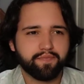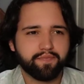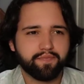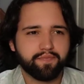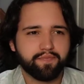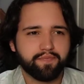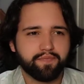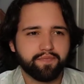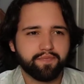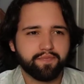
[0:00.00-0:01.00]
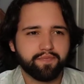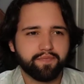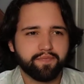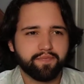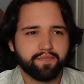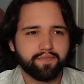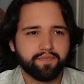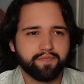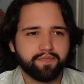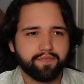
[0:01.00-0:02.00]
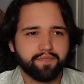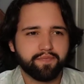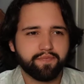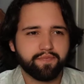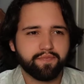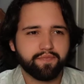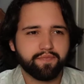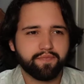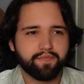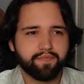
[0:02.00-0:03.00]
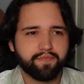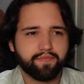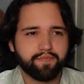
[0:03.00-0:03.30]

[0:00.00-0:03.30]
(not speaking)